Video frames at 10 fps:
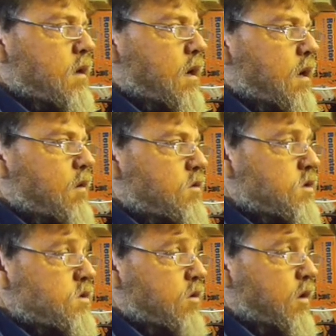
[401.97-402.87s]

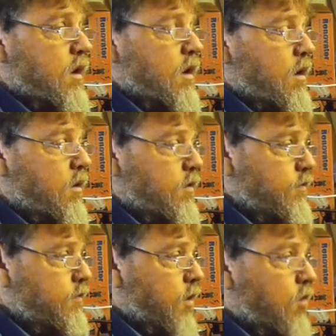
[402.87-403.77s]
Also saw a lot
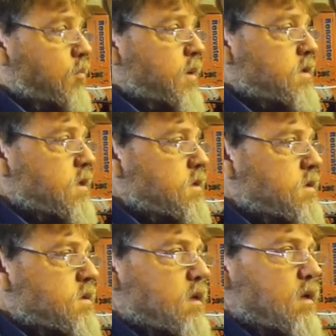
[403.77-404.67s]
of rock
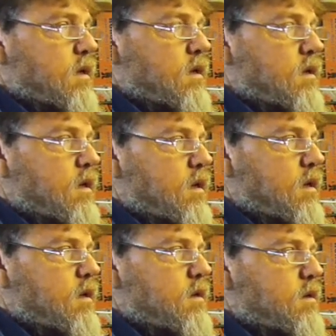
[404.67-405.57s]
pigeons,
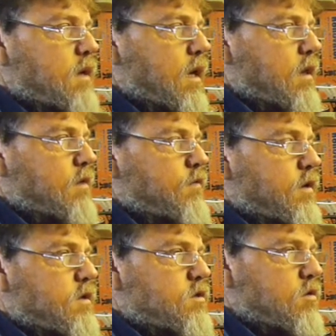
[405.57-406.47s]
and the
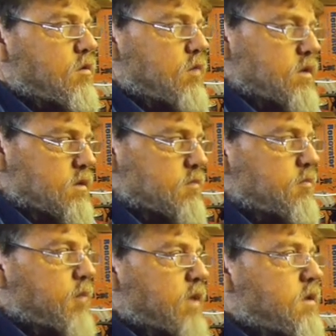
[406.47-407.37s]
further shot was
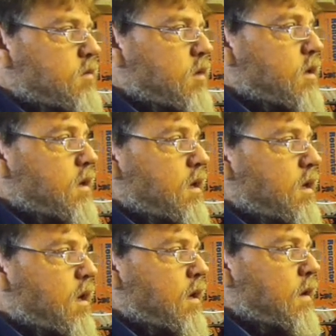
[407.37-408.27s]
measured with
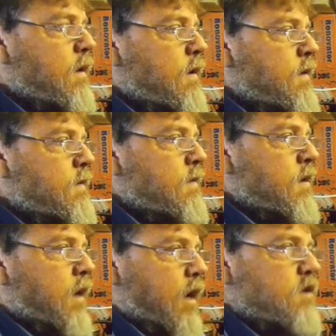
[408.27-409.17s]
the
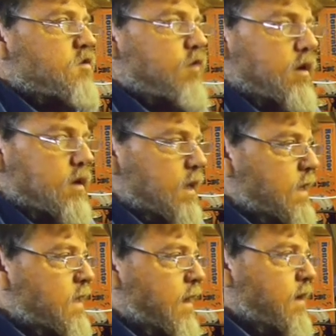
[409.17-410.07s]
rangefinder
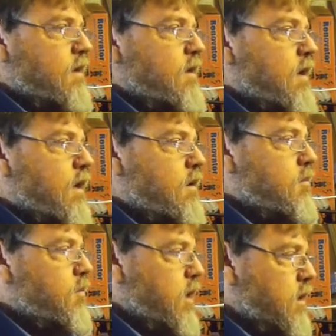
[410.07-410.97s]
at
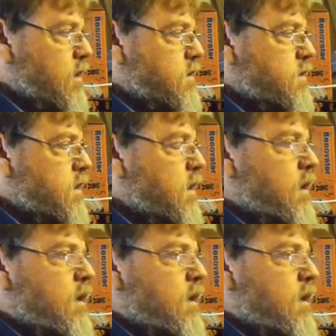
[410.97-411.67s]
98 meters.